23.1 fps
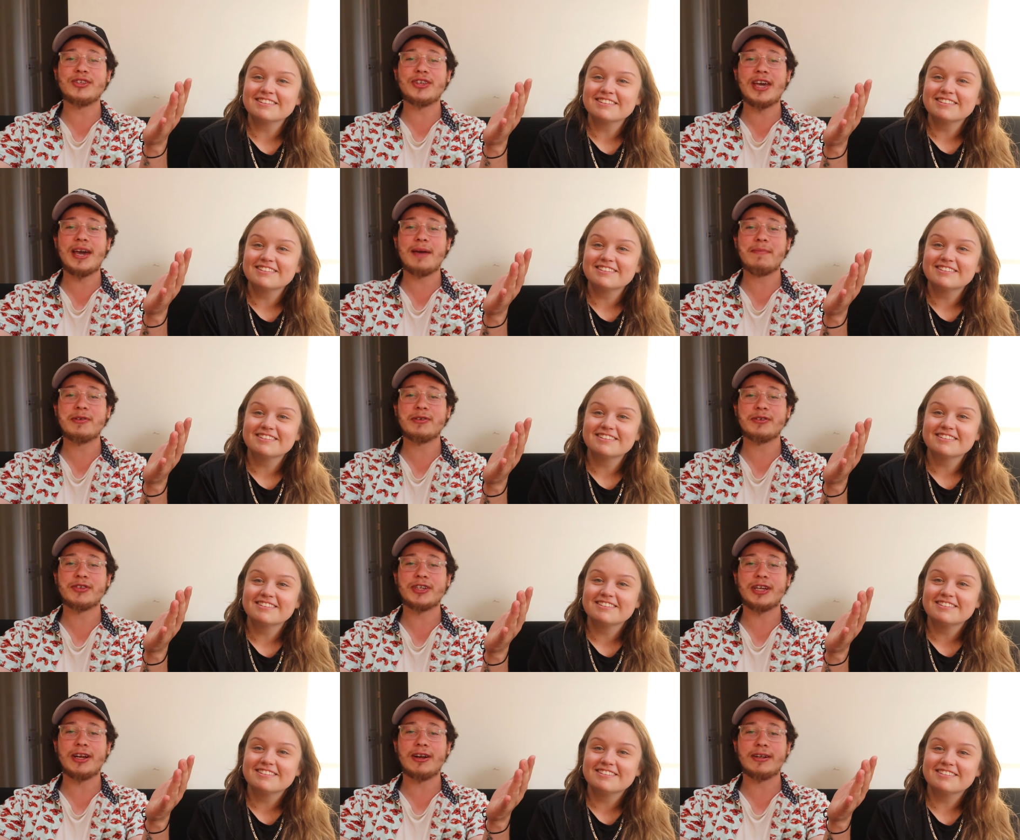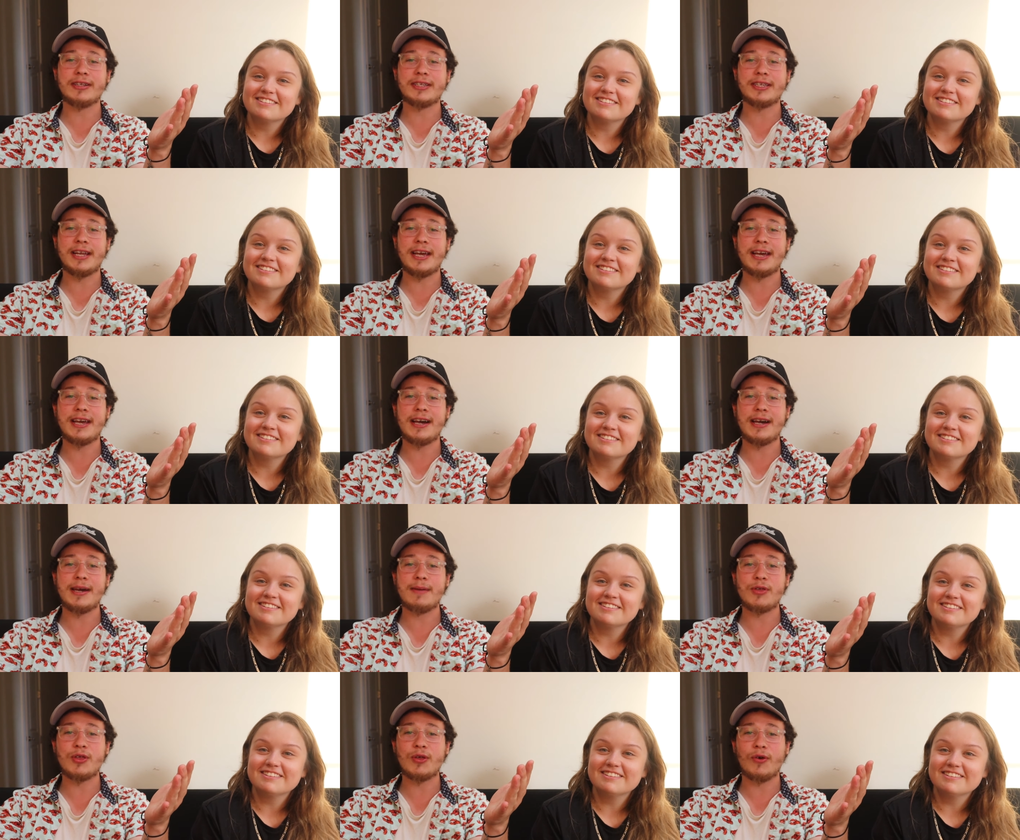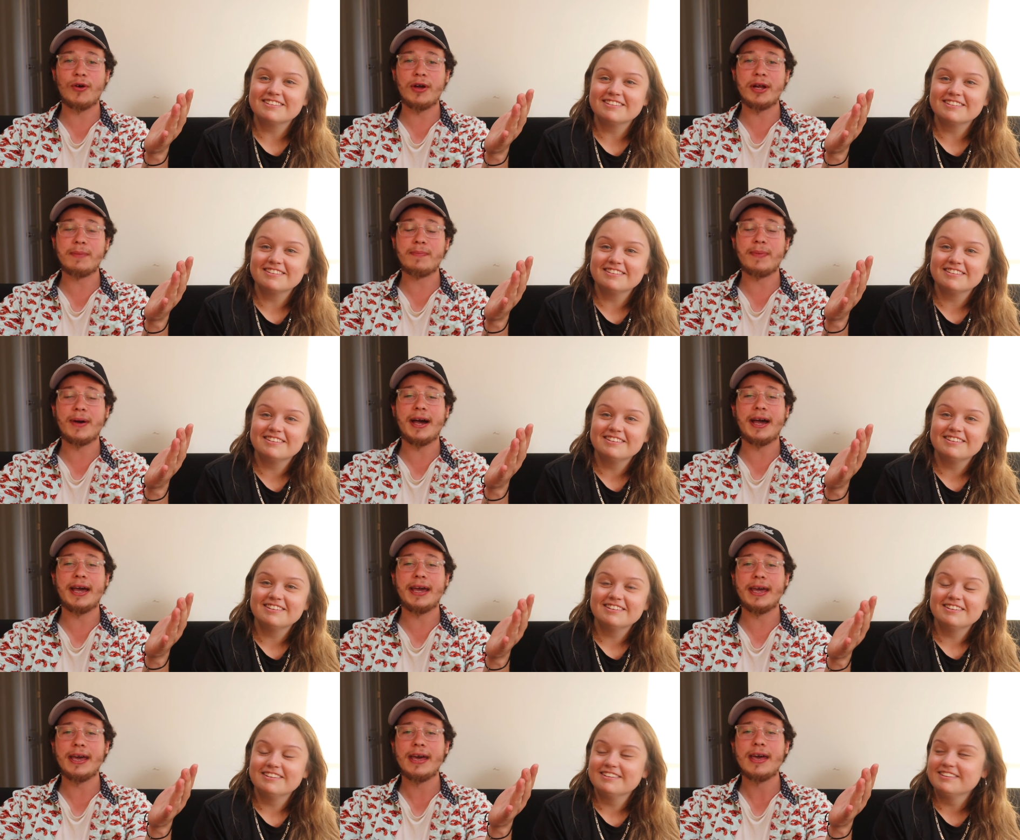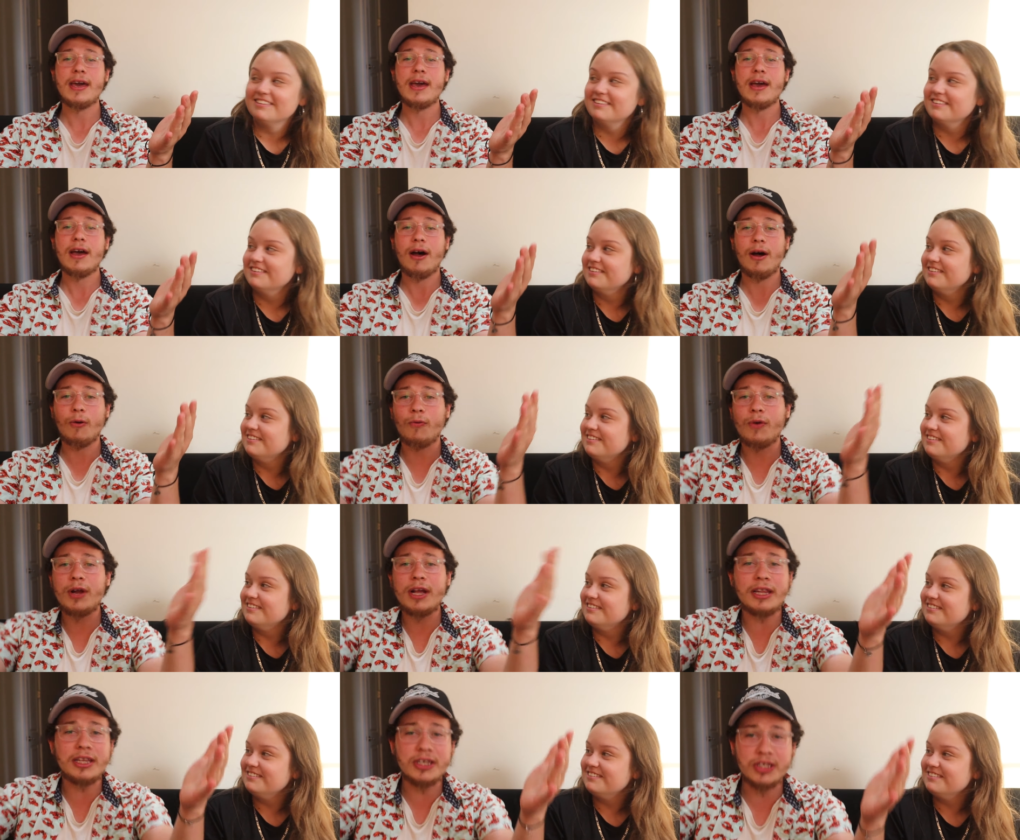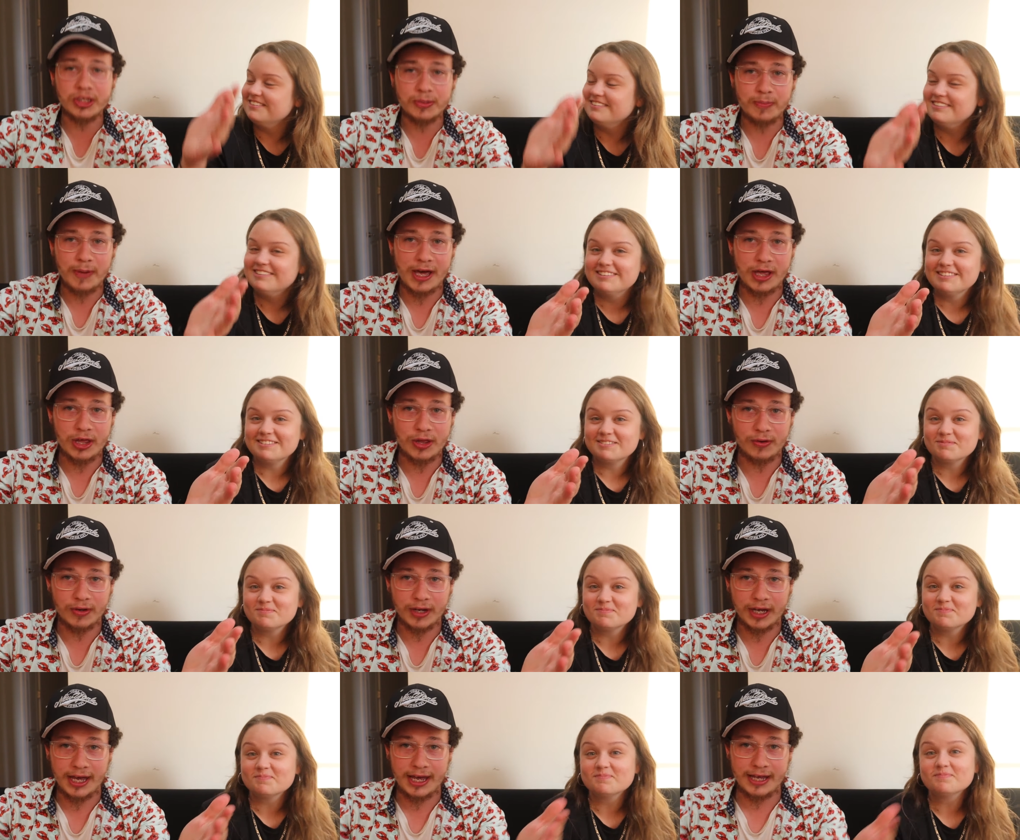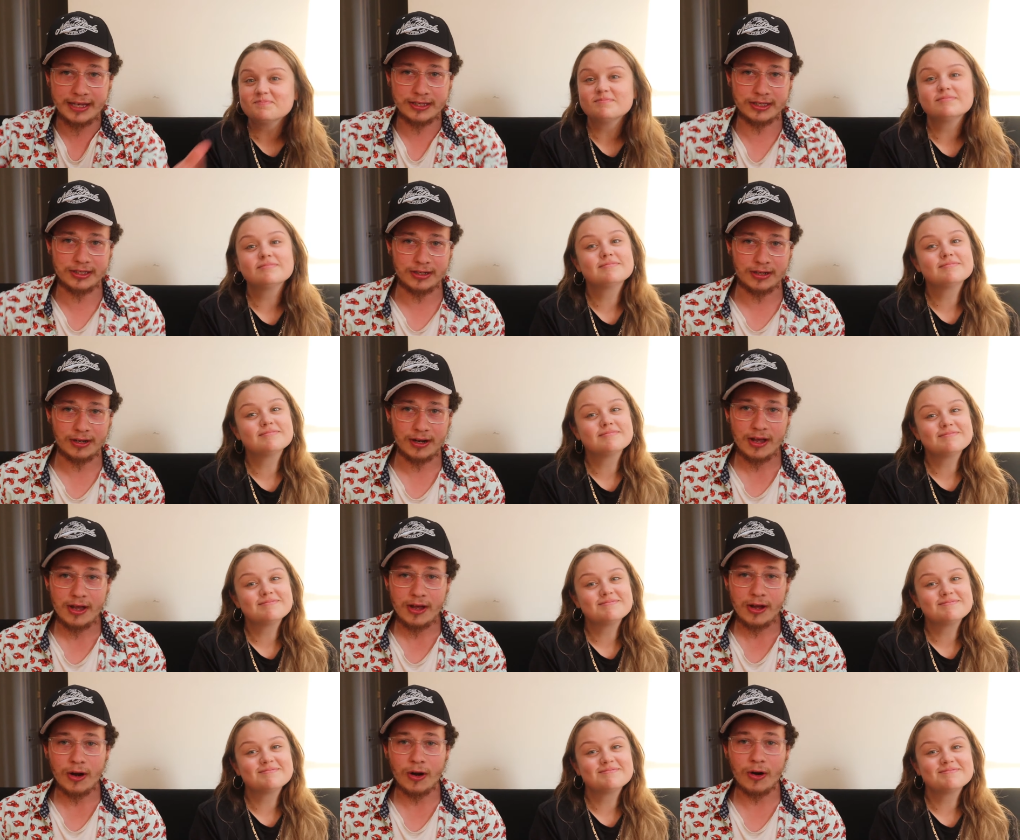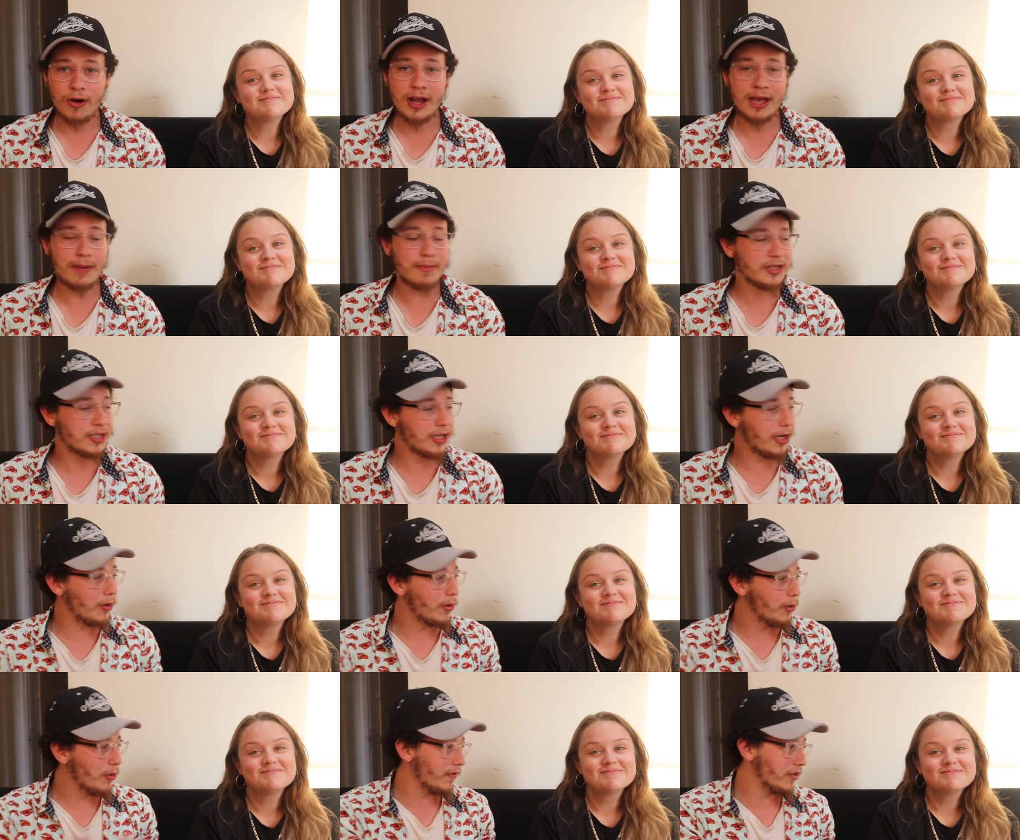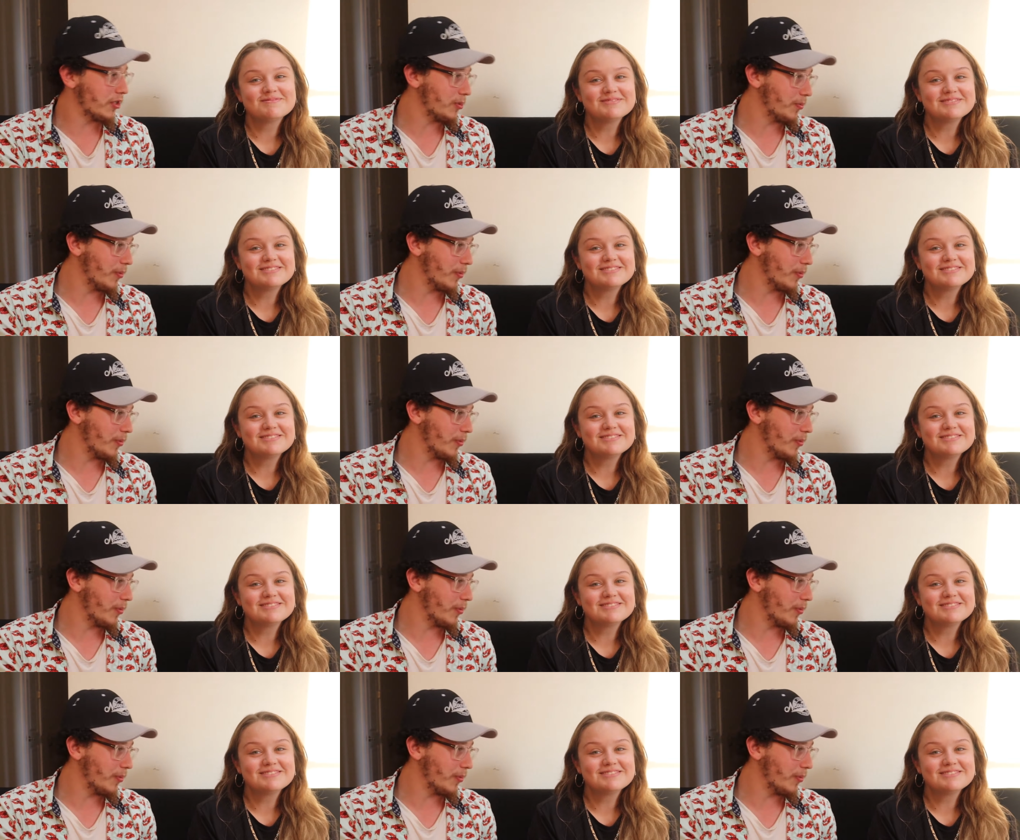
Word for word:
Speaker 1: Samuels here, and today I'm joined by a really special guest. Her name is Ahuva